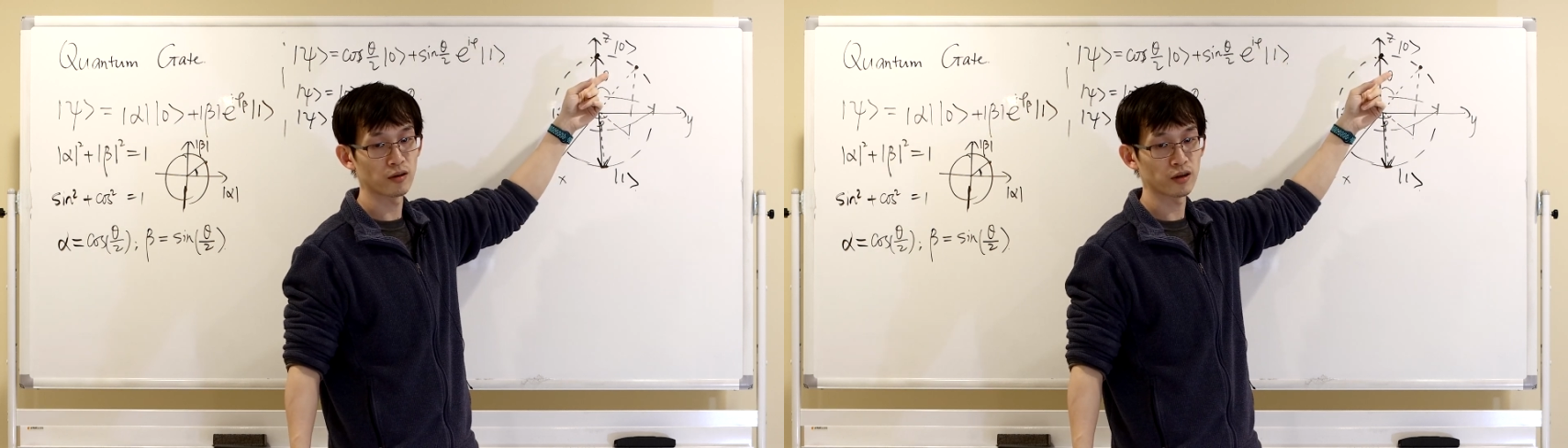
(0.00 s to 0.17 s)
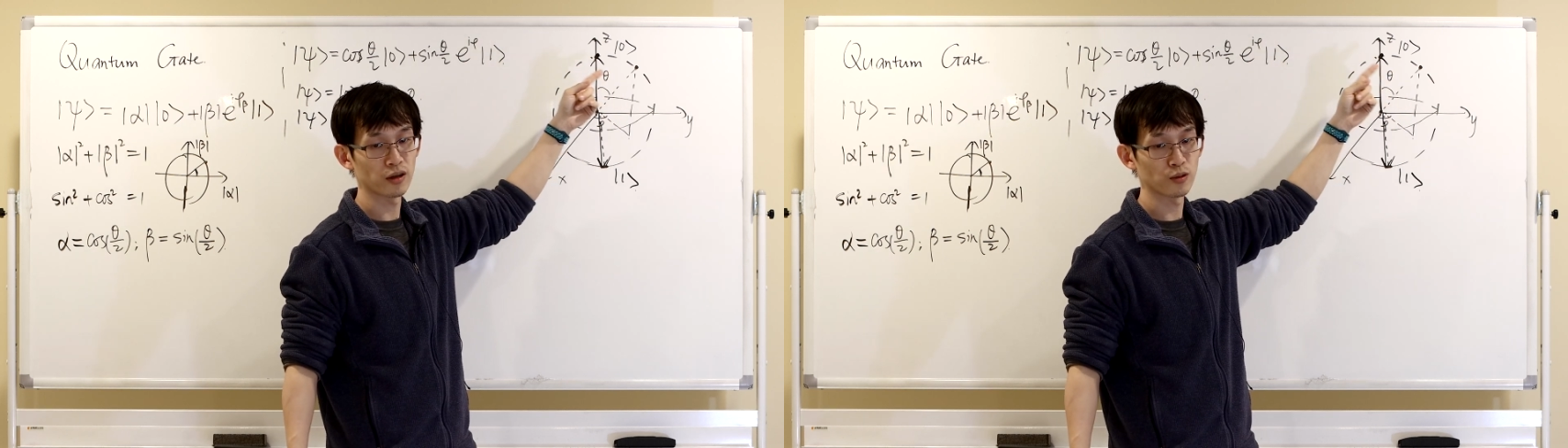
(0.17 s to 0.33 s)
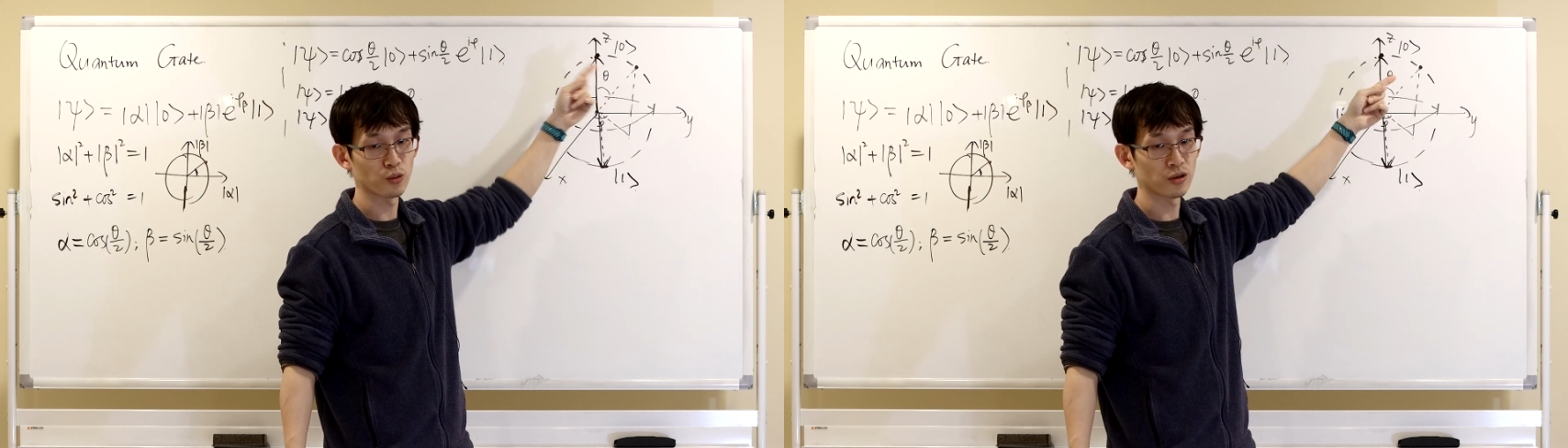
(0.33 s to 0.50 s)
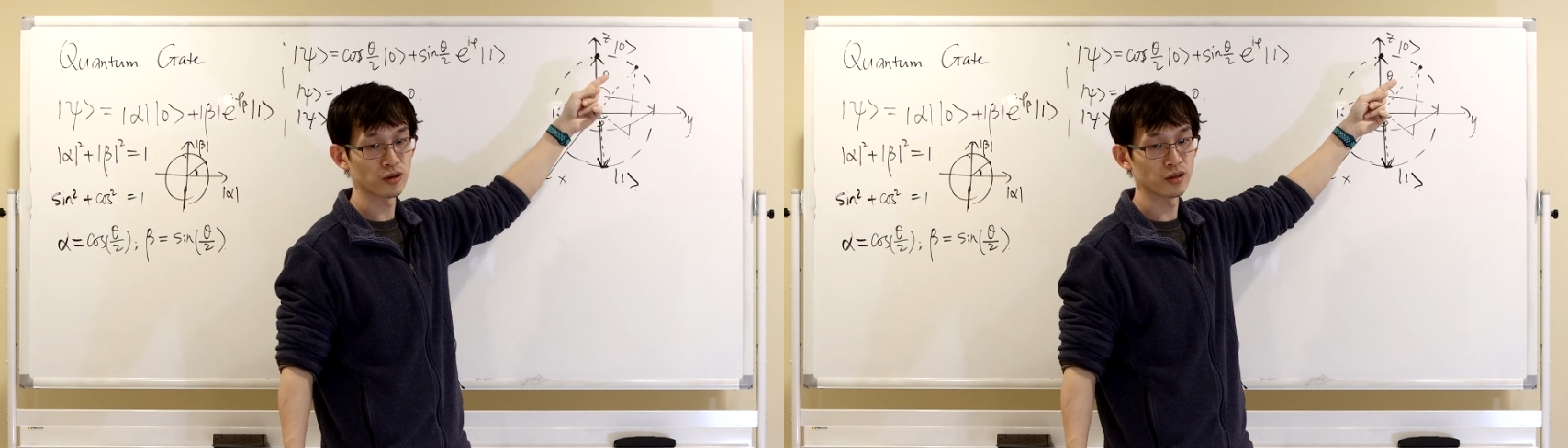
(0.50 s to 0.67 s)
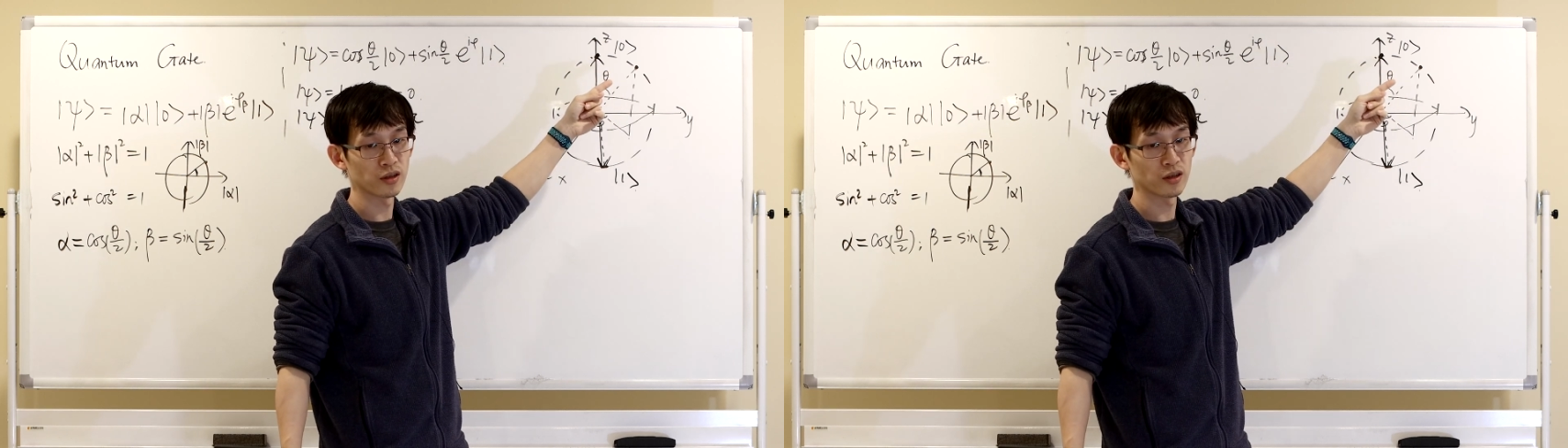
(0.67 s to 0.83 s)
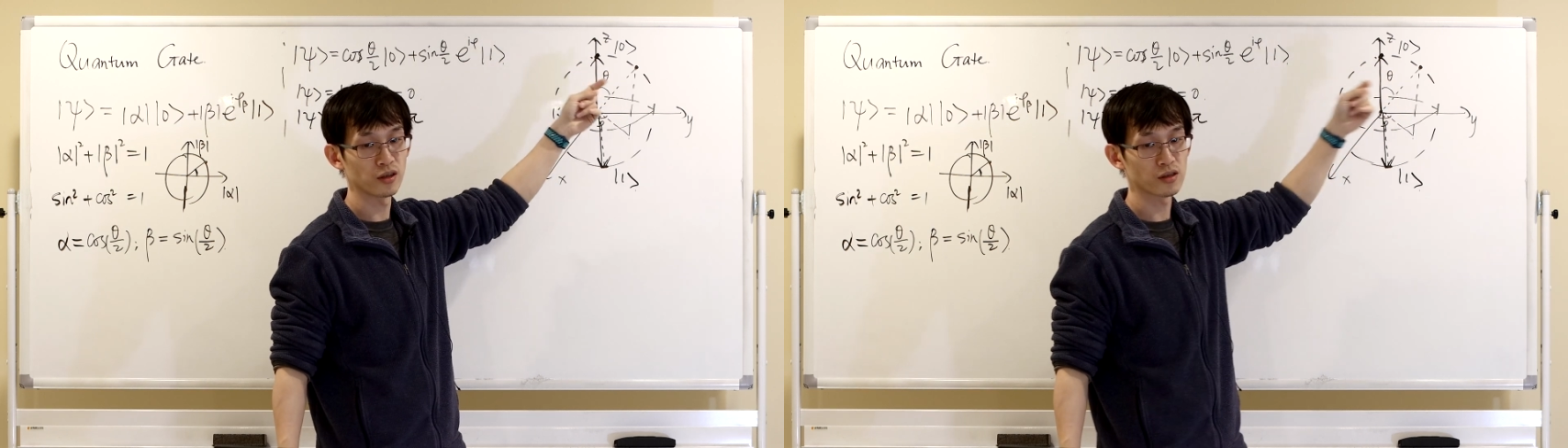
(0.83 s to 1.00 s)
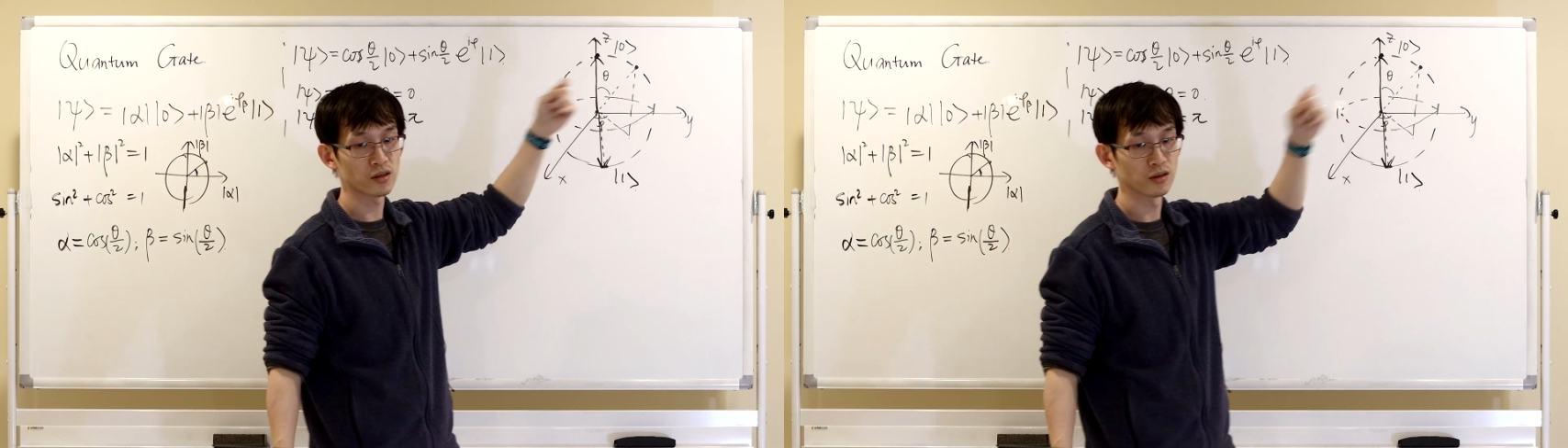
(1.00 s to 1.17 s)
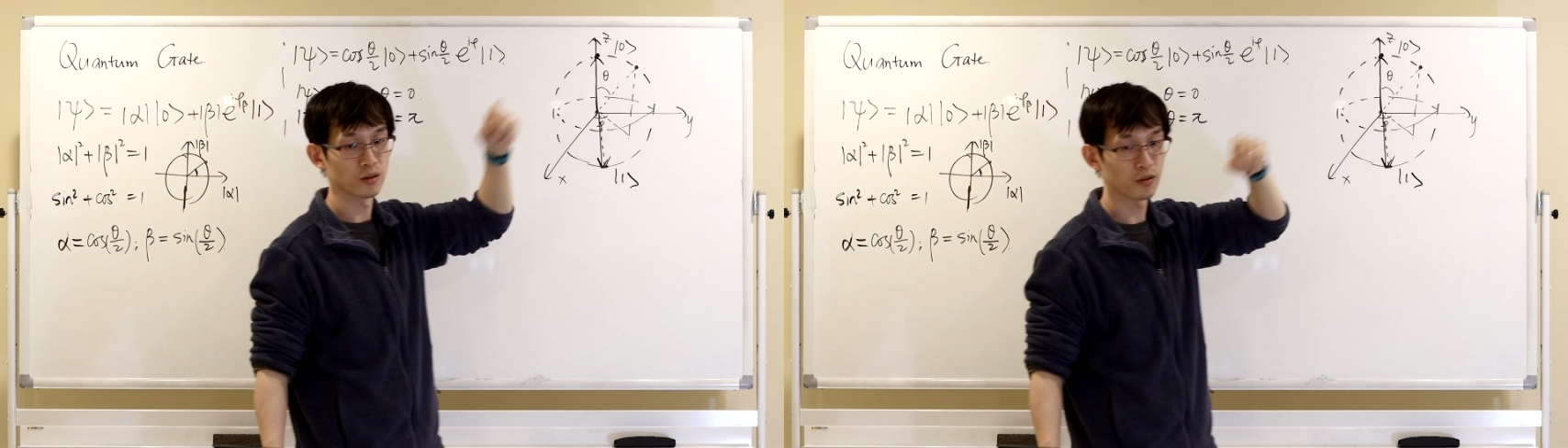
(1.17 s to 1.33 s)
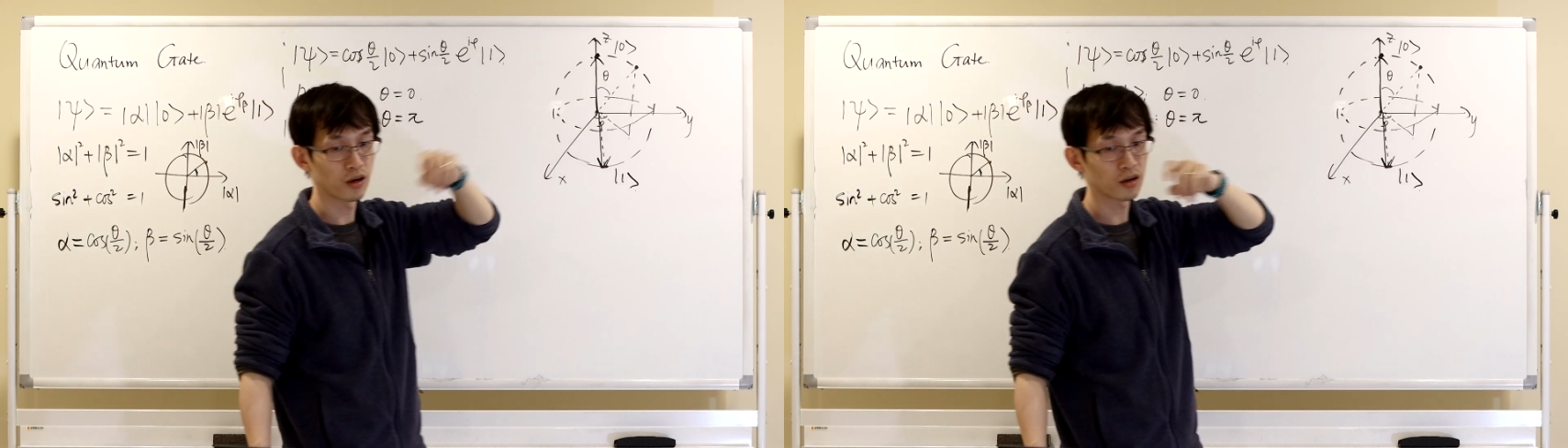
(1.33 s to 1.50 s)
okay, where it is on
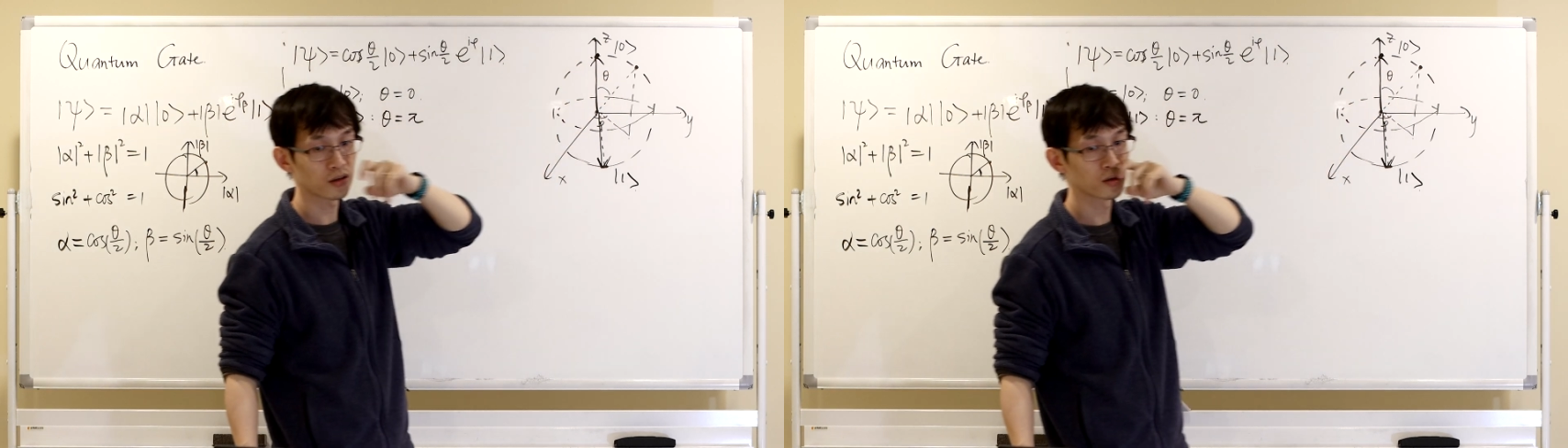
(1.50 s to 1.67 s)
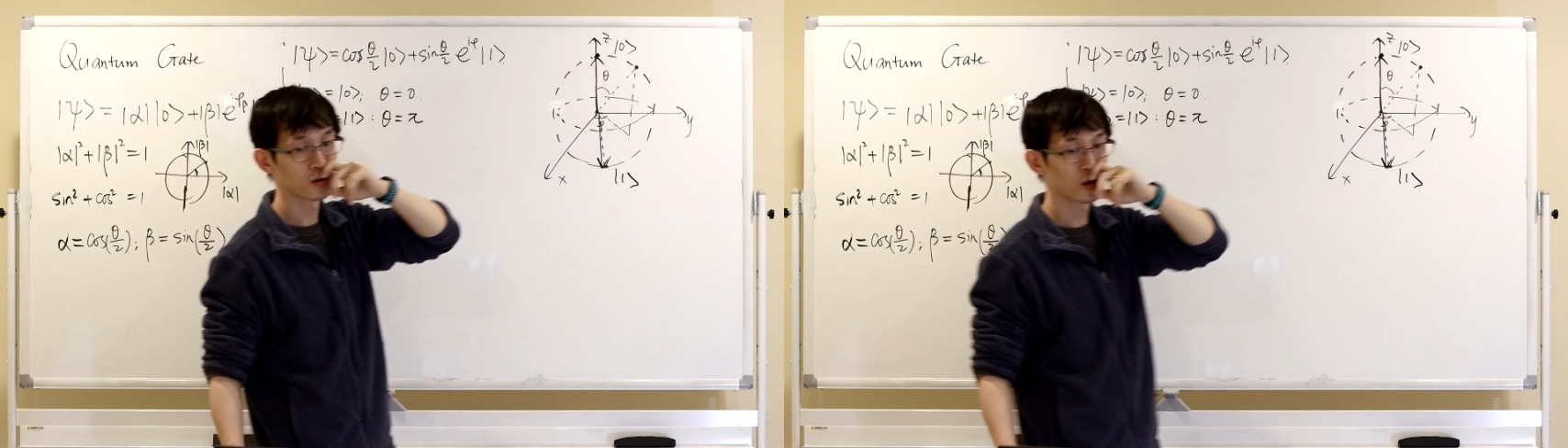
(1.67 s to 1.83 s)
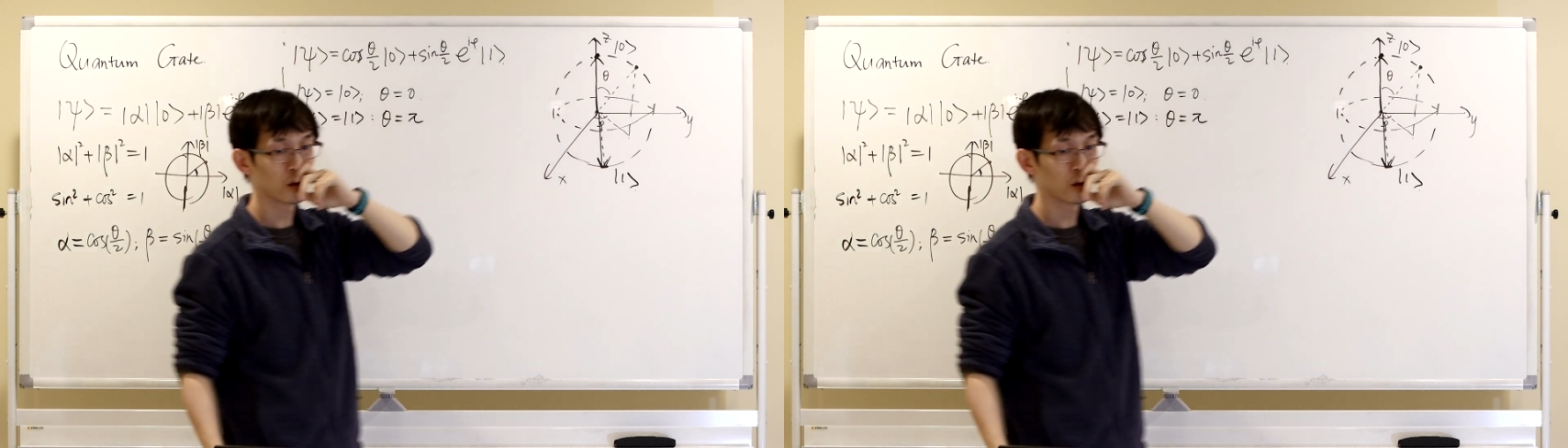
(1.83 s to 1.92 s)
the Bloch